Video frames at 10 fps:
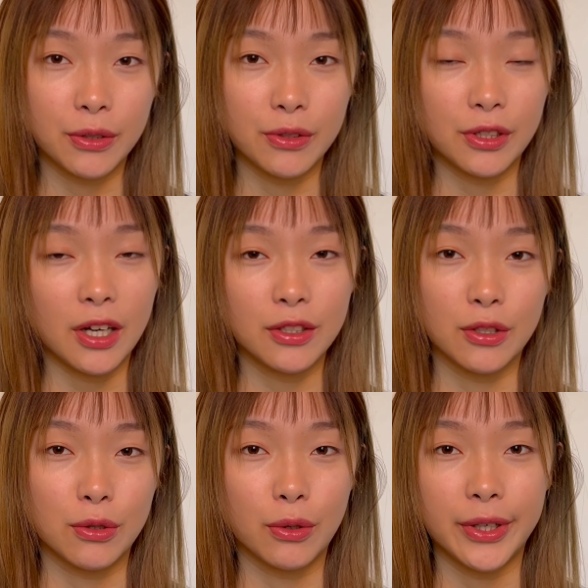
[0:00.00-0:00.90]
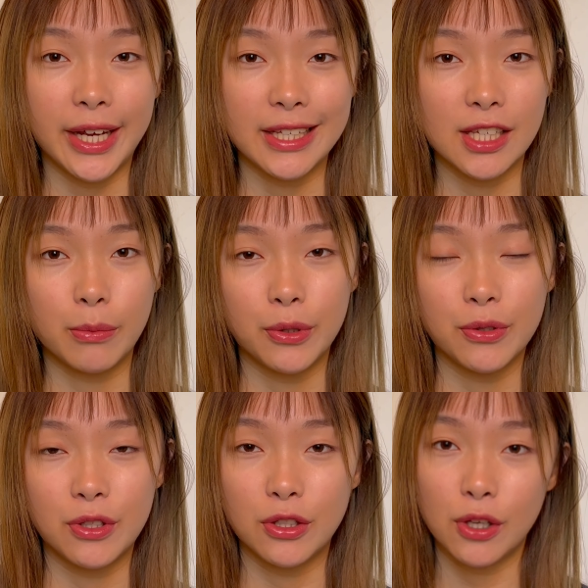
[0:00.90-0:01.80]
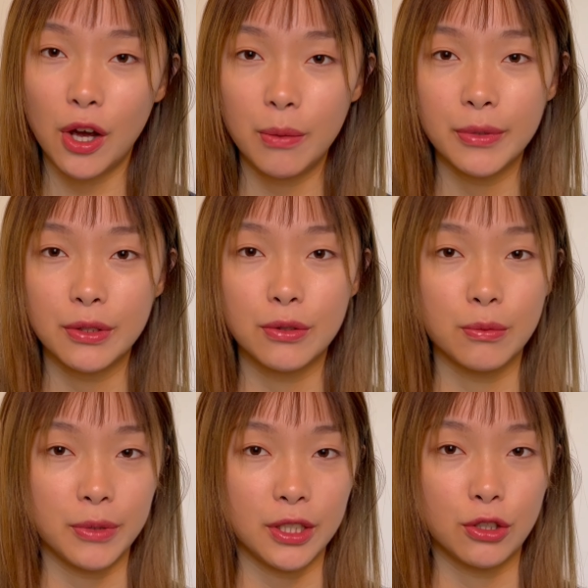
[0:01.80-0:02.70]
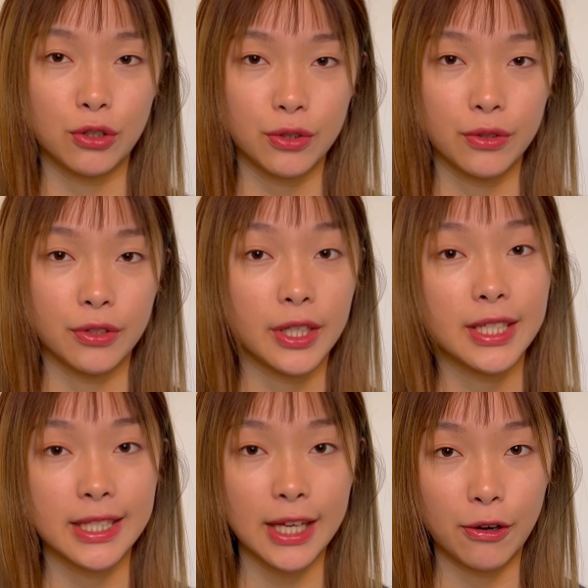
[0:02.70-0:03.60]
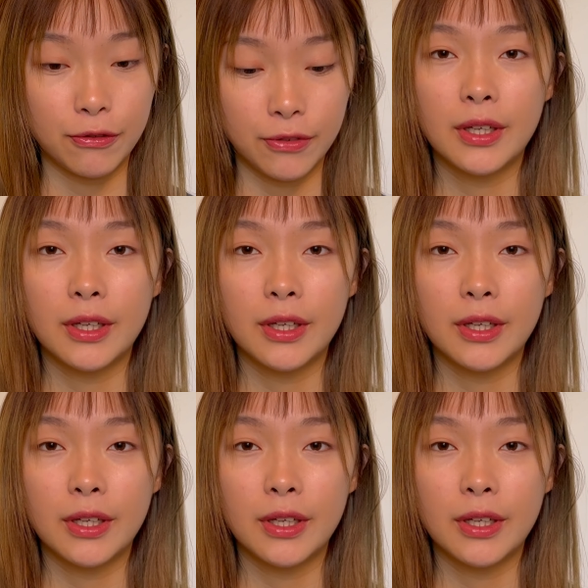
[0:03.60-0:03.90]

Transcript: who starts the story as someone who's determined to be true to himself.